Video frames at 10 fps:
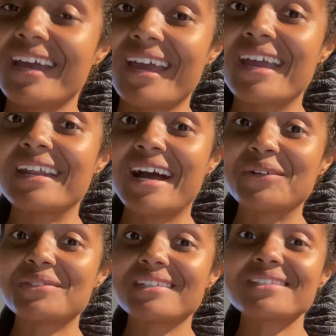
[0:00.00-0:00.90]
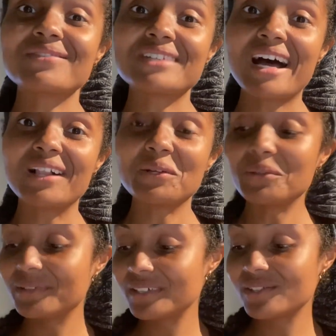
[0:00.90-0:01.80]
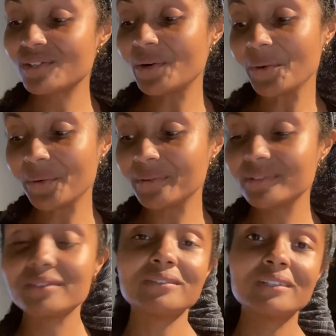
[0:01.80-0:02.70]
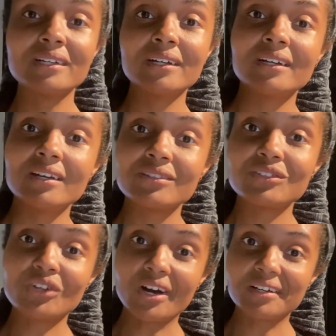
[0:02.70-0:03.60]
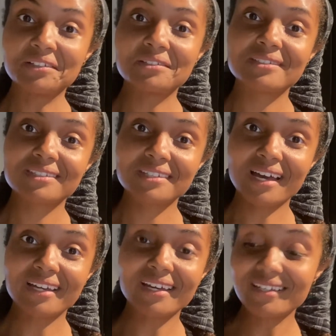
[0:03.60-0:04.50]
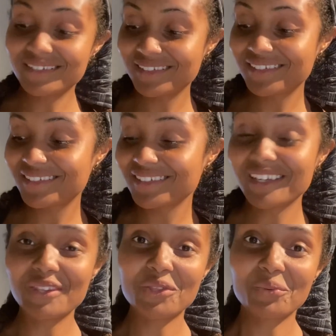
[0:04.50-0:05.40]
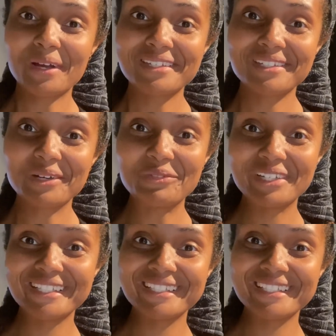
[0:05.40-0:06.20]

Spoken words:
8 ounces of tallow, so the dogs, I guess, get the rest of it.